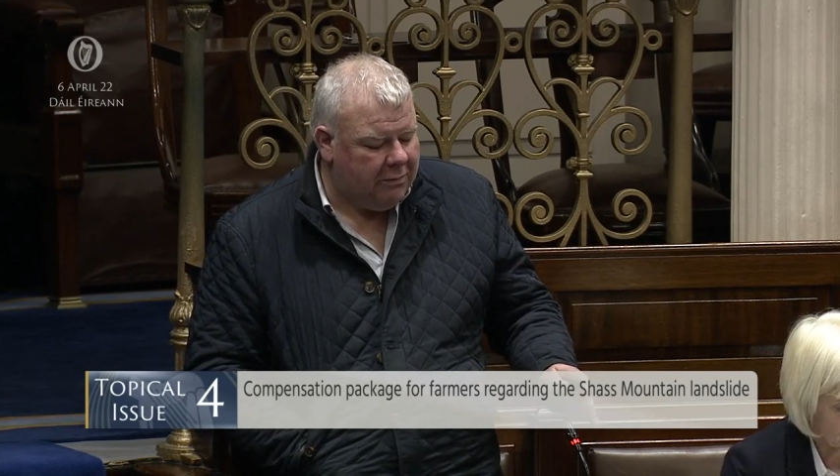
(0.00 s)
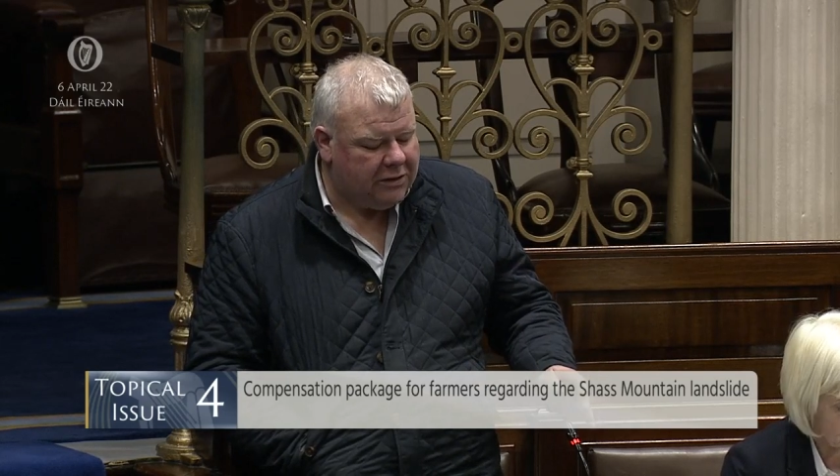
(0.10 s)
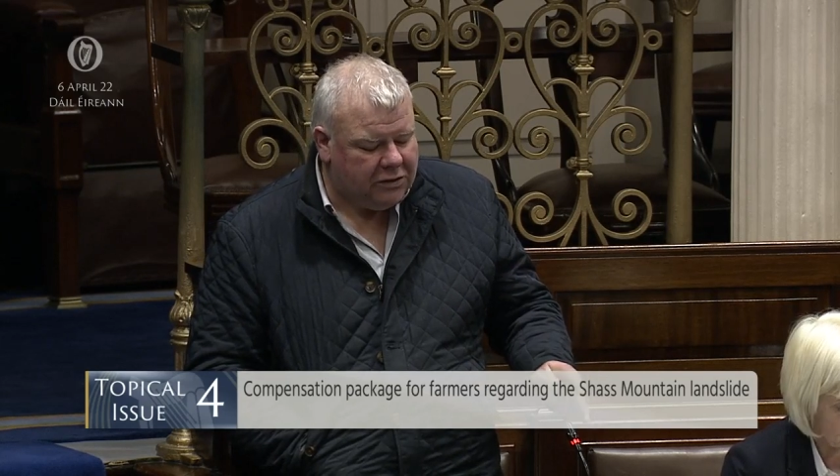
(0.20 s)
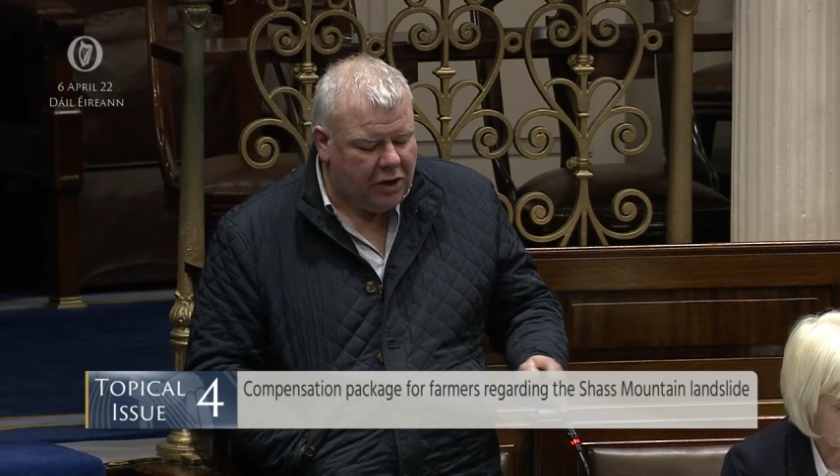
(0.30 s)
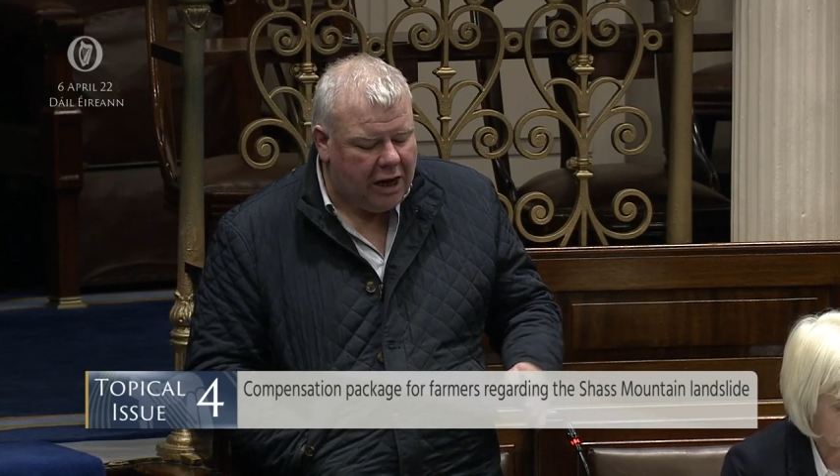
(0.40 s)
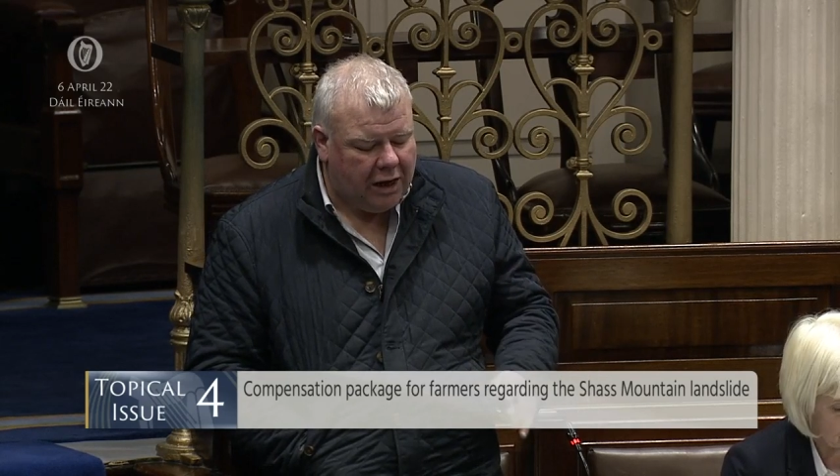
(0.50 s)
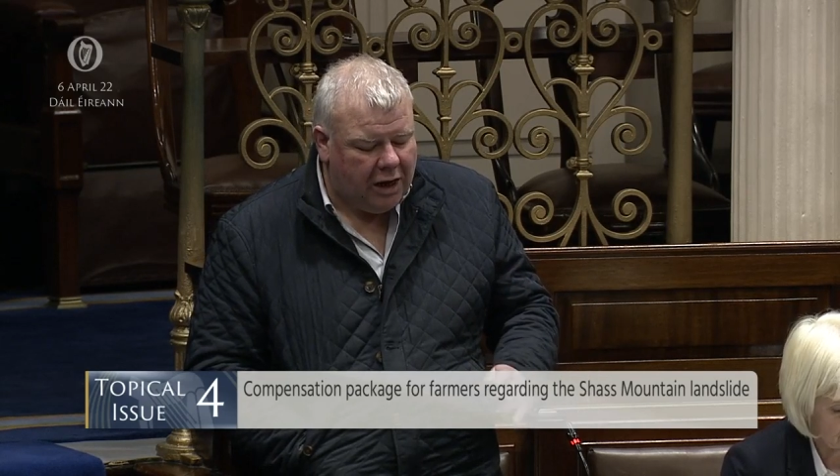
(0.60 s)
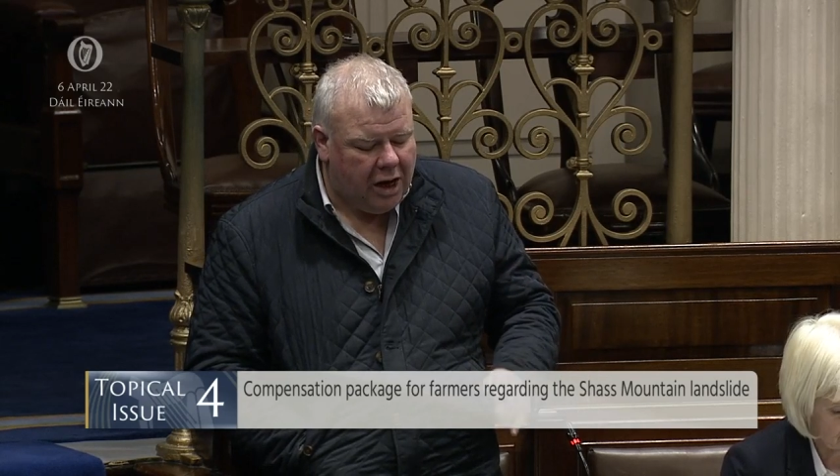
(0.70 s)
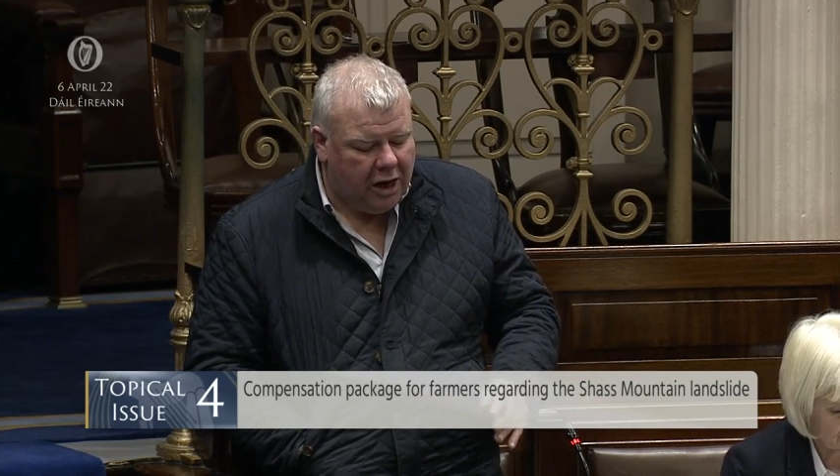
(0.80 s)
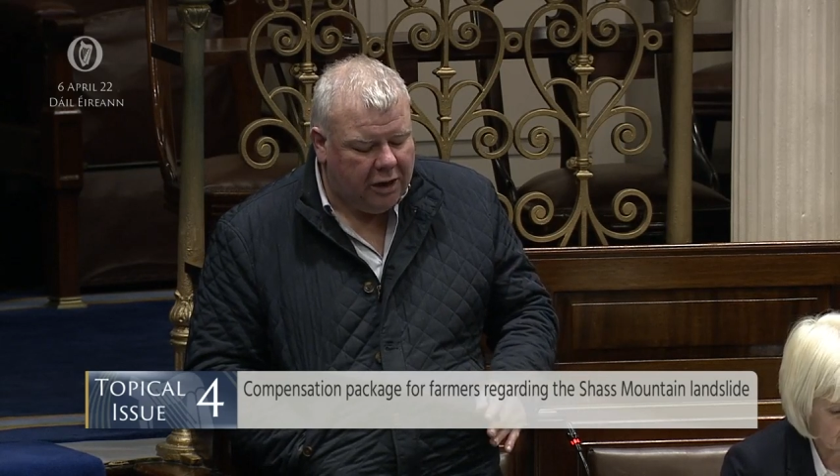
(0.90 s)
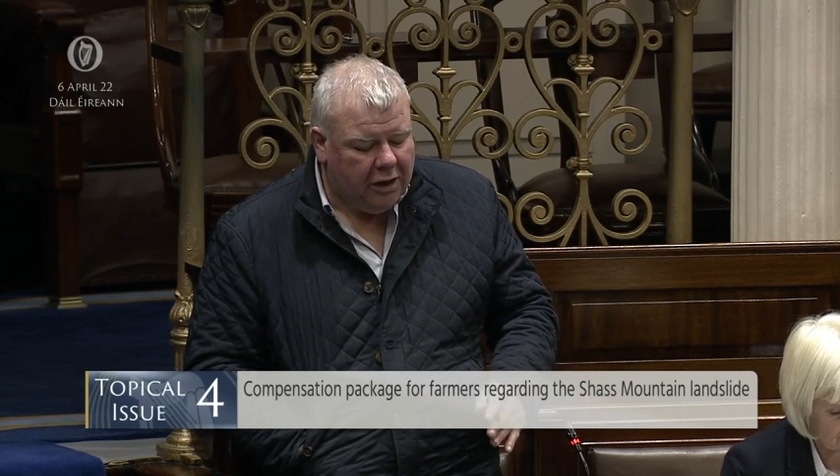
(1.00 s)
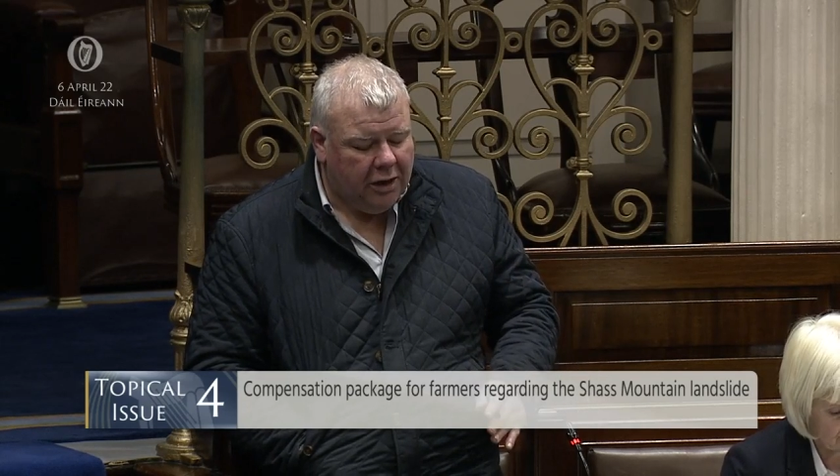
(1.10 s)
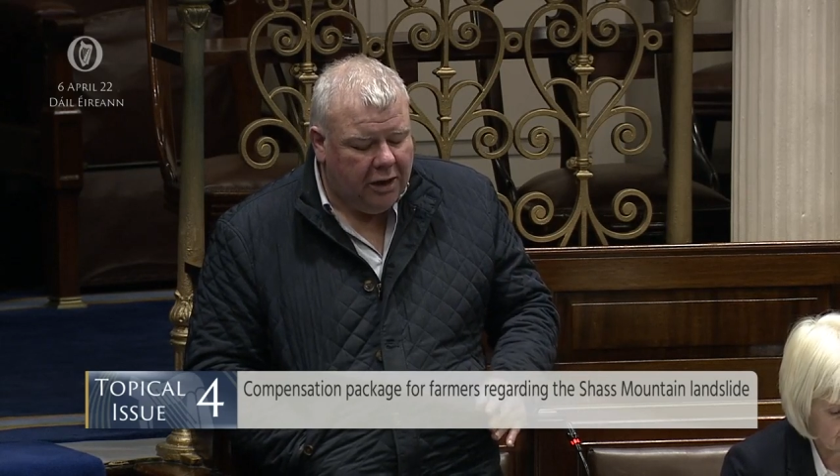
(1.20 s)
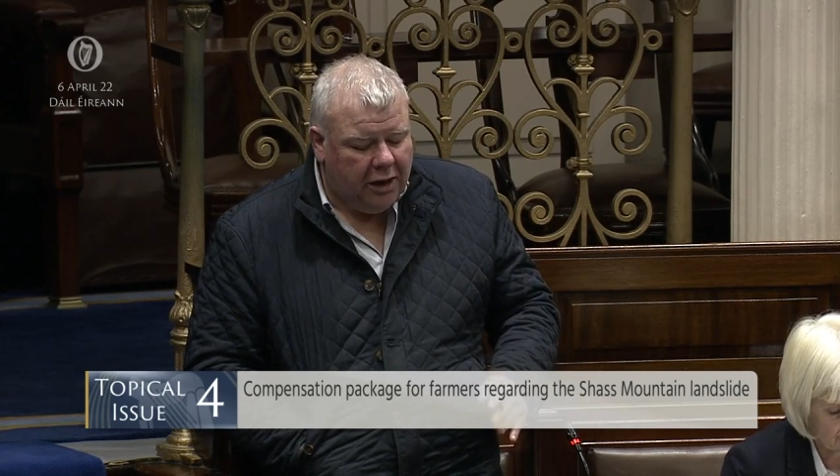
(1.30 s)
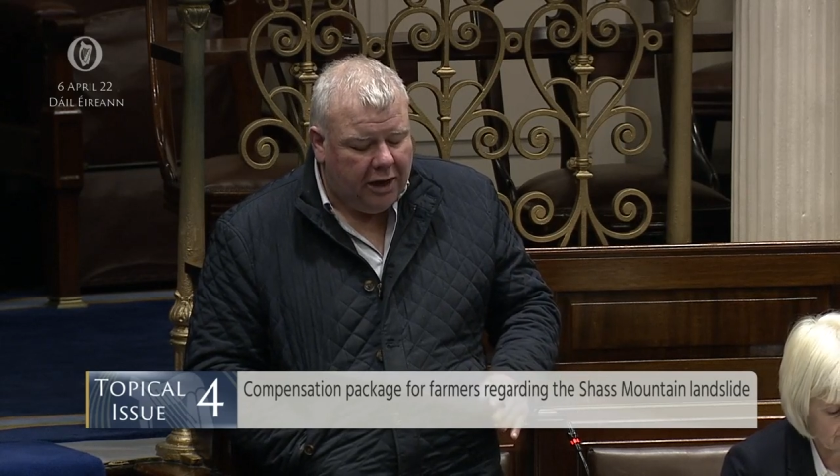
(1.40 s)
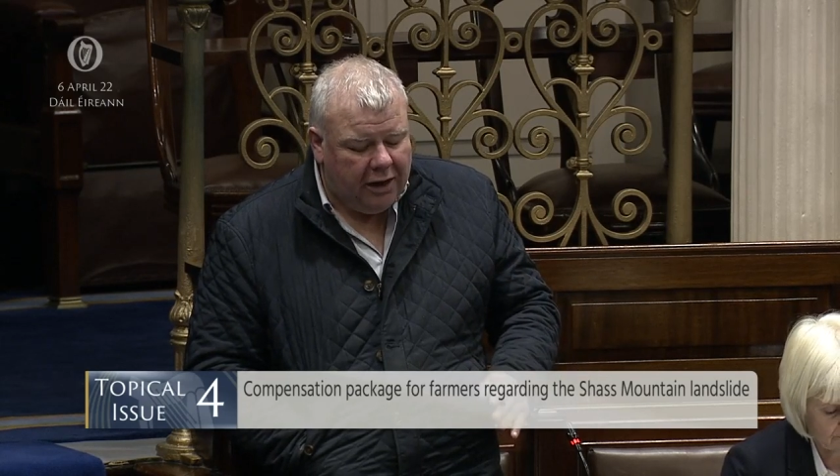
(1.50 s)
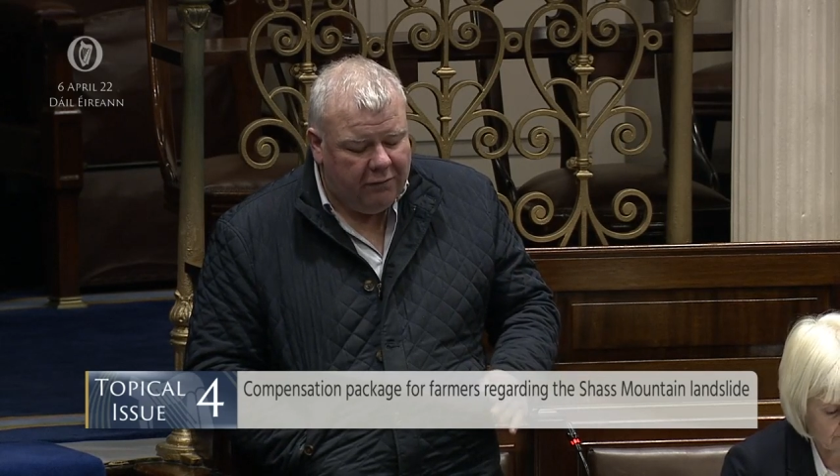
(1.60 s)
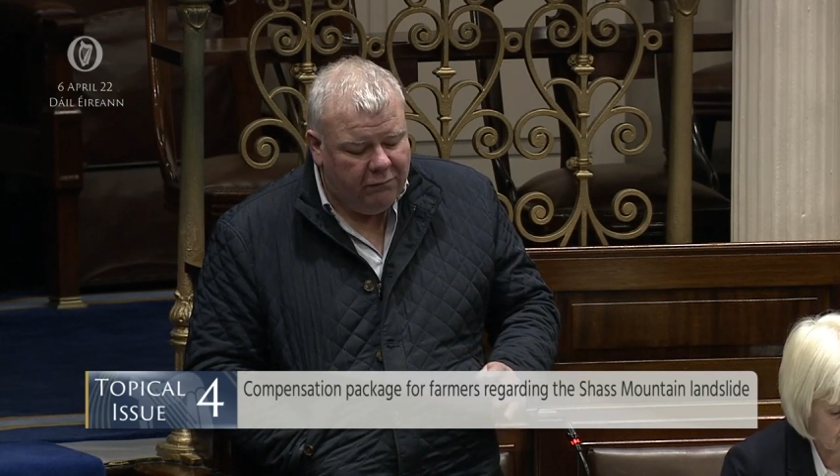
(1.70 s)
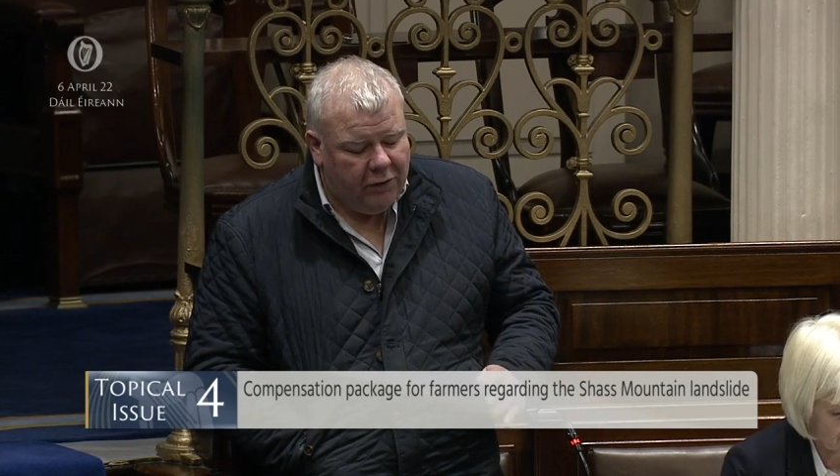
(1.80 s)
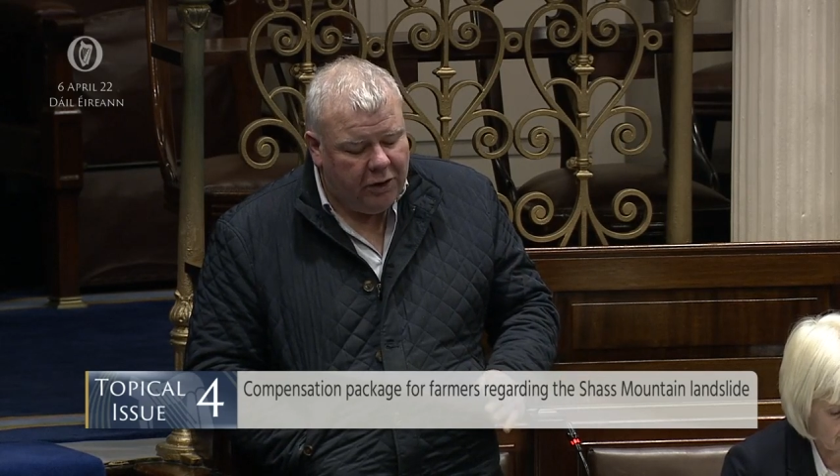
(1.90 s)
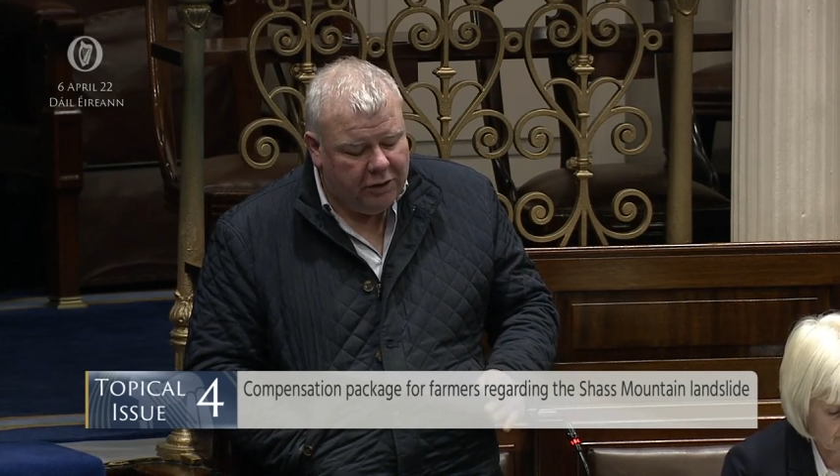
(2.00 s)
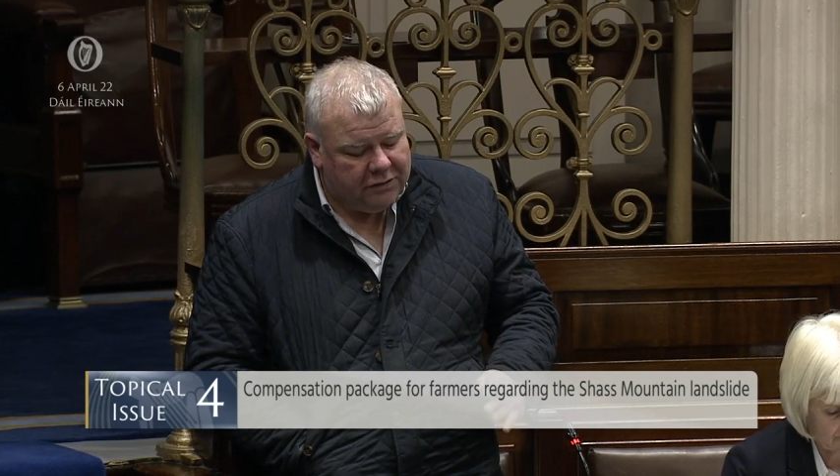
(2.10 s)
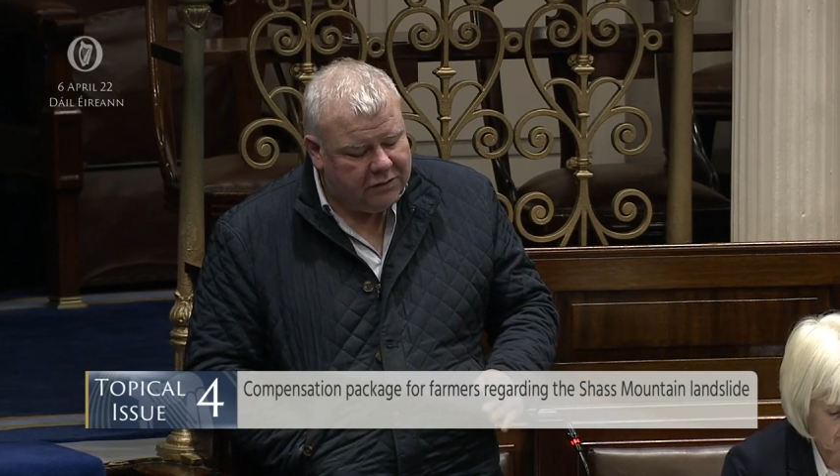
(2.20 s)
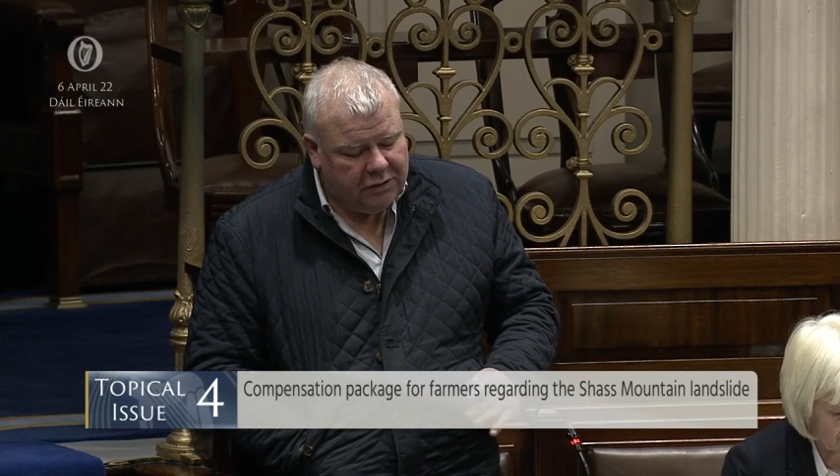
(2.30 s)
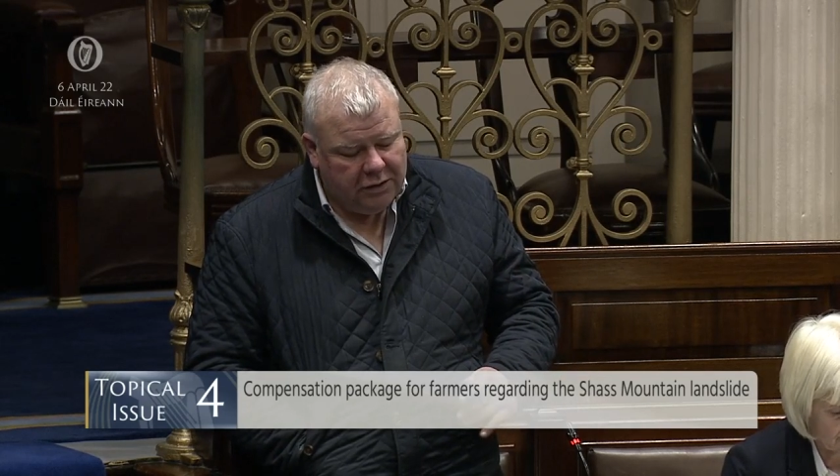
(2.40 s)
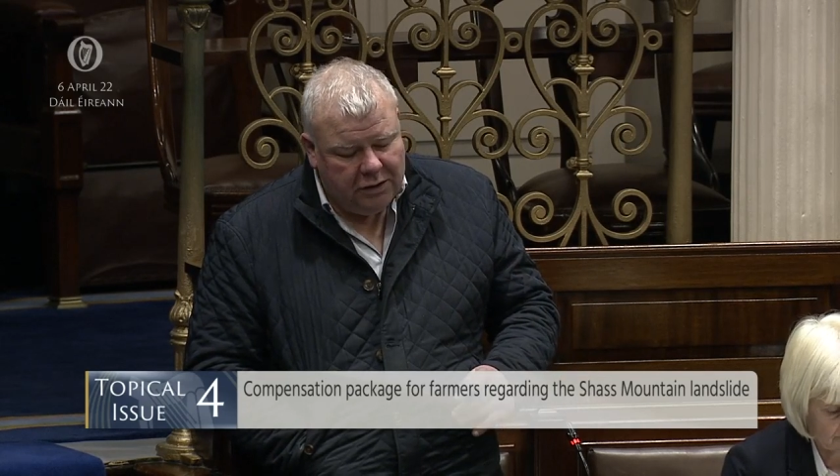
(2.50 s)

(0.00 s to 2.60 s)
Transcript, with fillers: It's dragging on. And in fairness,